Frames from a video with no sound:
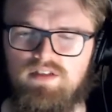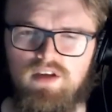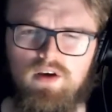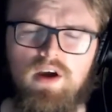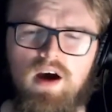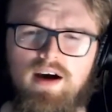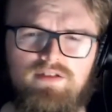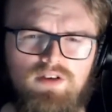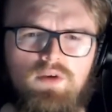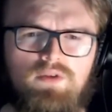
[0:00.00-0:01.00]
So I
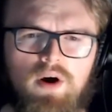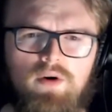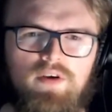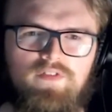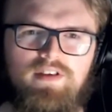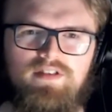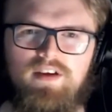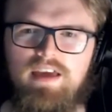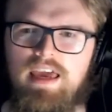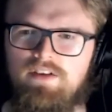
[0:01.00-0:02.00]
don't know if it's
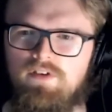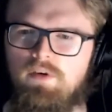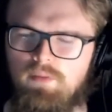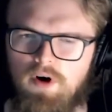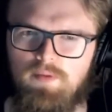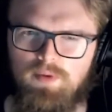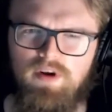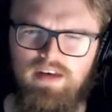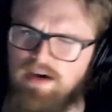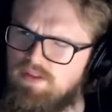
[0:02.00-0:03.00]
like era
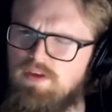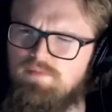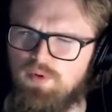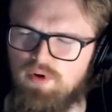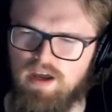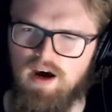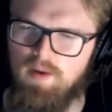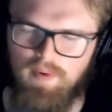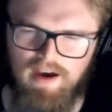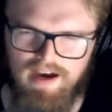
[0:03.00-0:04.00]
appropriate. Now that you've brought it
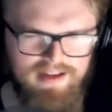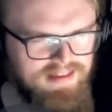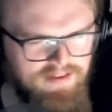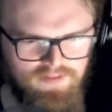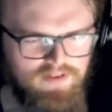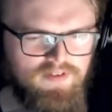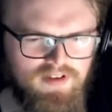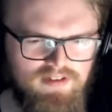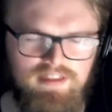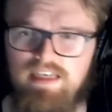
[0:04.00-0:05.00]
up, I'd never even
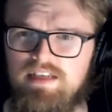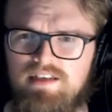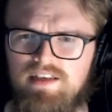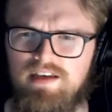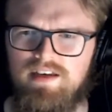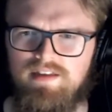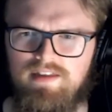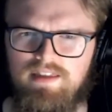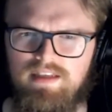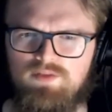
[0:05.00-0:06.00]
considered
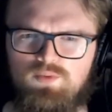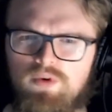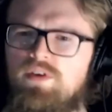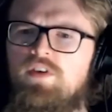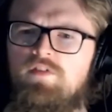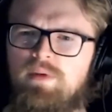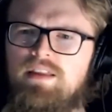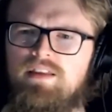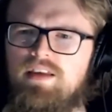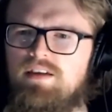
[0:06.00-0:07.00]
that this wouldn't have
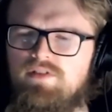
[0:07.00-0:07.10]
been the